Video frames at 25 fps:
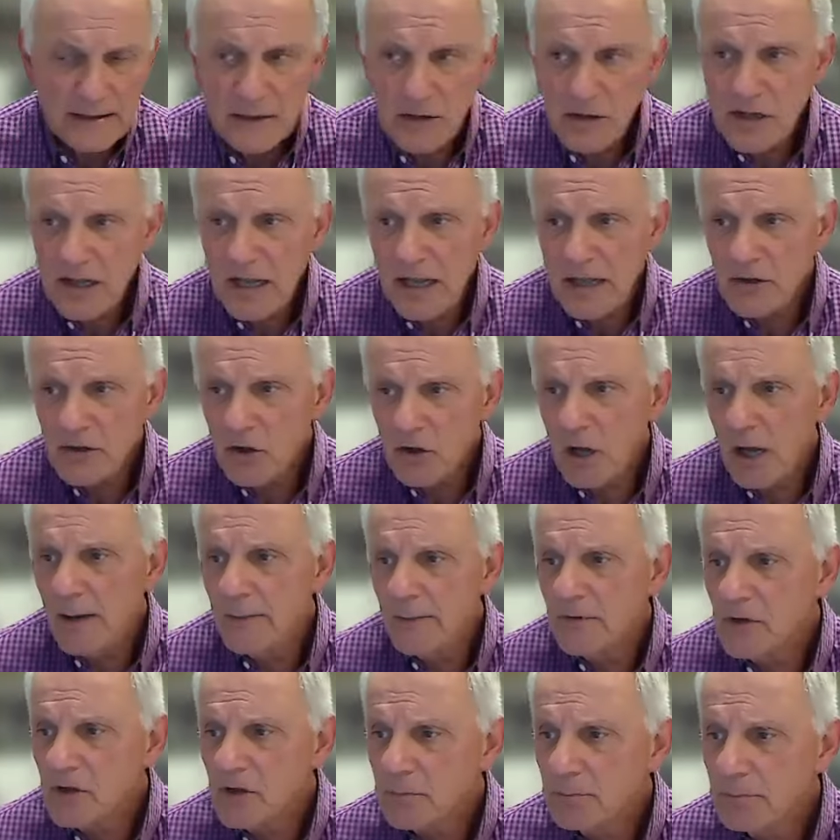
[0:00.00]
and it sounds
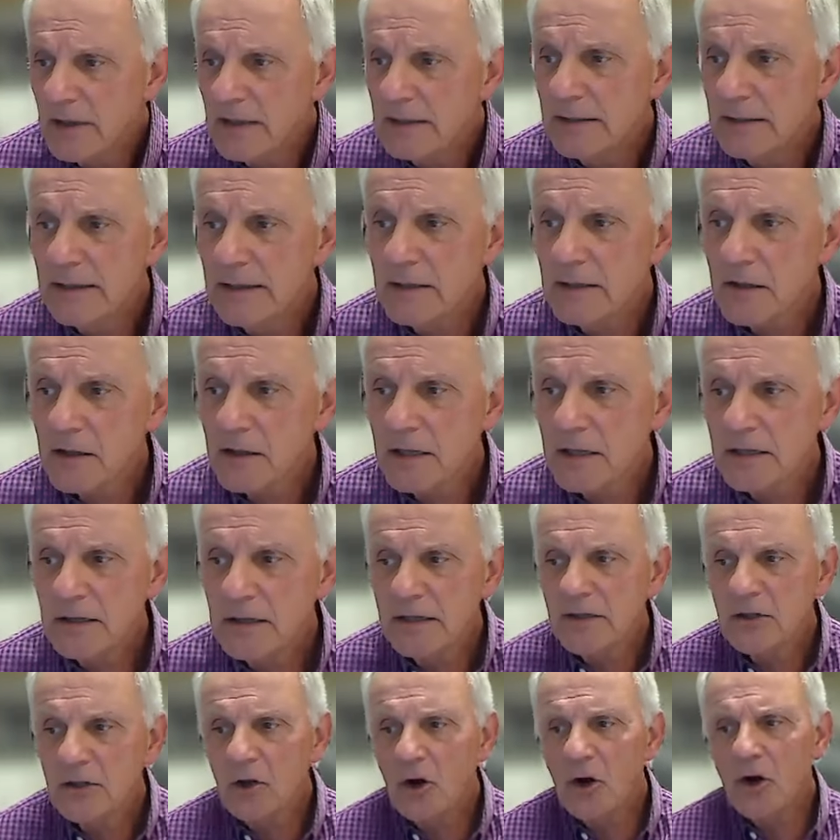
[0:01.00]
obvious, but is to
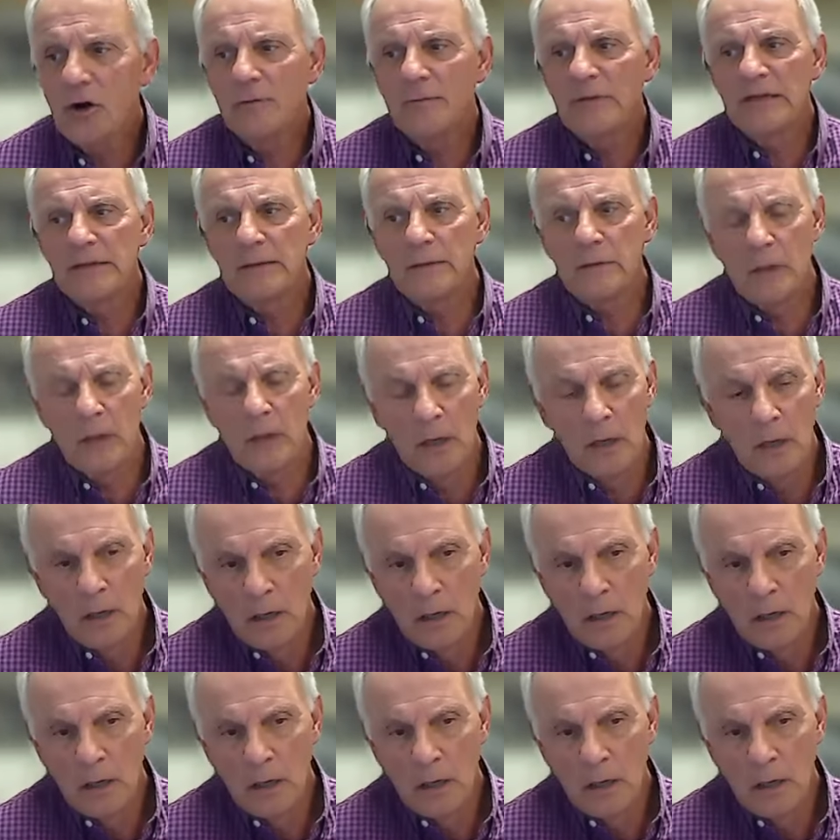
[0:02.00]
determine